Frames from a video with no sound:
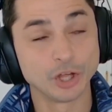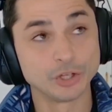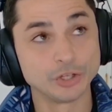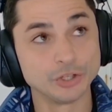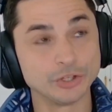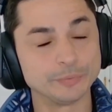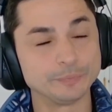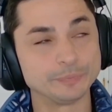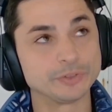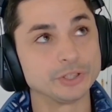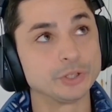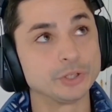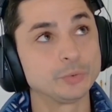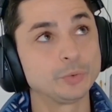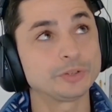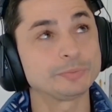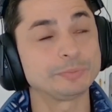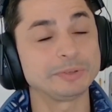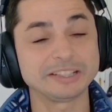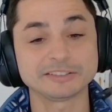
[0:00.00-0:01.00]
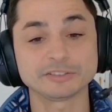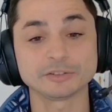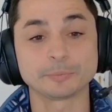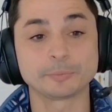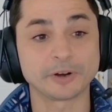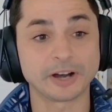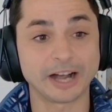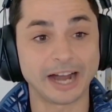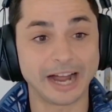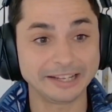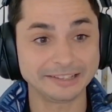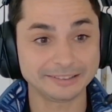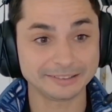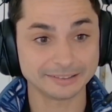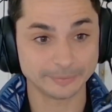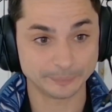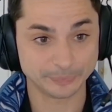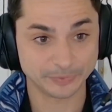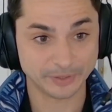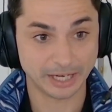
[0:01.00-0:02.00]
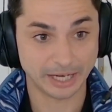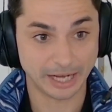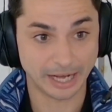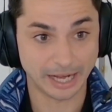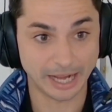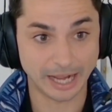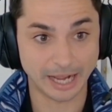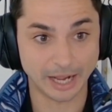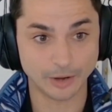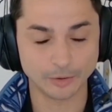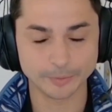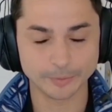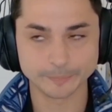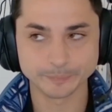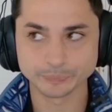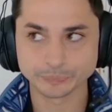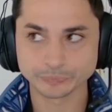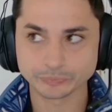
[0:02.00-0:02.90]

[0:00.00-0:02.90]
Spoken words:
you would be surprised how